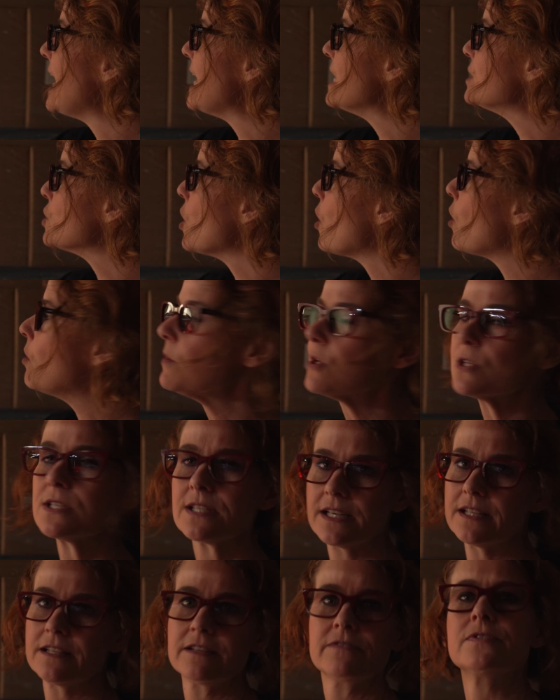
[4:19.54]
It's almost
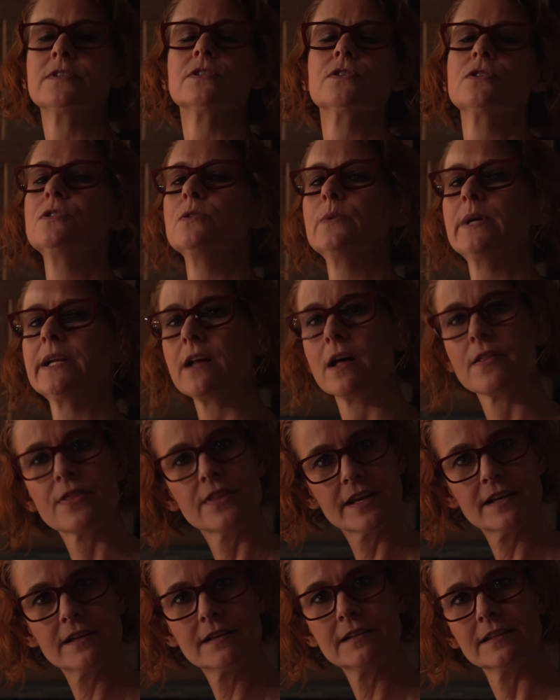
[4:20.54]
like the fill's doing
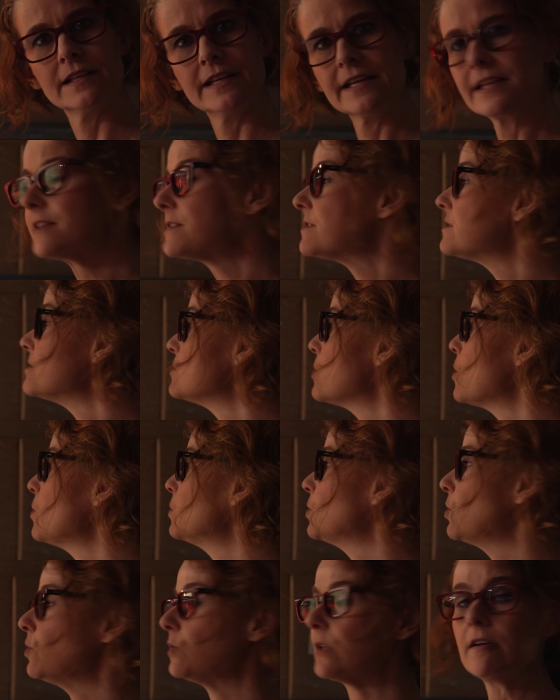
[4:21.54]
nothing, like it's so
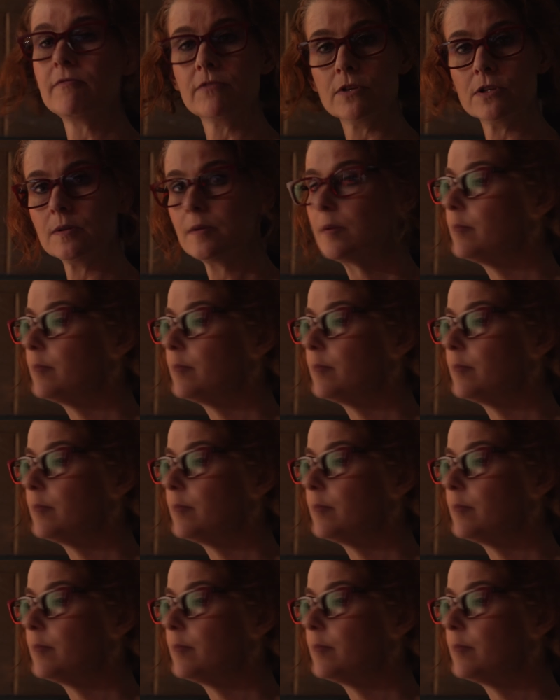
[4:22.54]
low level,